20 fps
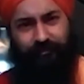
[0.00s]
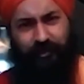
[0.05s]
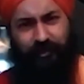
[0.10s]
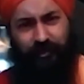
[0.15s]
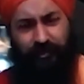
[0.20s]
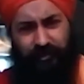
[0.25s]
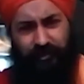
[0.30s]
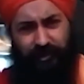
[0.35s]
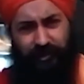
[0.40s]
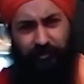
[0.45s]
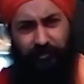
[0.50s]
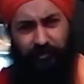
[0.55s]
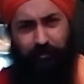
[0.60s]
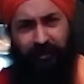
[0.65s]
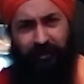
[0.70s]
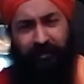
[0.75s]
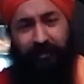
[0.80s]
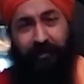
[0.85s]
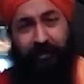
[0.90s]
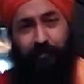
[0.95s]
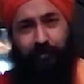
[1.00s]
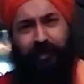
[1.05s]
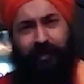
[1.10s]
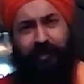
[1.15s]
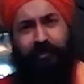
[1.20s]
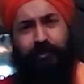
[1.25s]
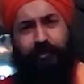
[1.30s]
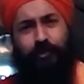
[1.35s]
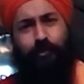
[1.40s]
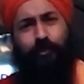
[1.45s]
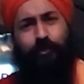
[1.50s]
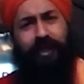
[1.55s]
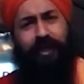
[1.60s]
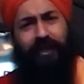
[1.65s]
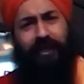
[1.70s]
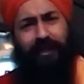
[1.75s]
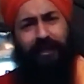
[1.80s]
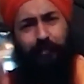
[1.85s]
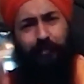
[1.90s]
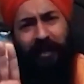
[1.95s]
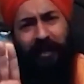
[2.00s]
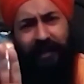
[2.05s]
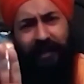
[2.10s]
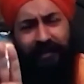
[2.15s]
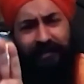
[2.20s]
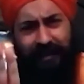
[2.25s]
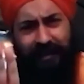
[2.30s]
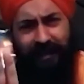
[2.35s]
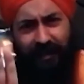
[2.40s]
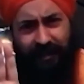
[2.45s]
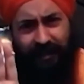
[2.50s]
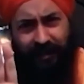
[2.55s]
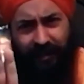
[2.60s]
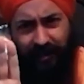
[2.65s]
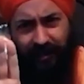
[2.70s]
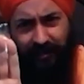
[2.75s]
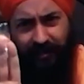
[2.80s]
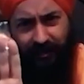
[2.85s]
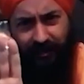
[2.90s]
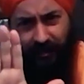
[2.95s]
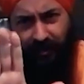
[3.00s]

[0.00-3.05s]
As in the mighty Himalayas. Only Himalayas can carry her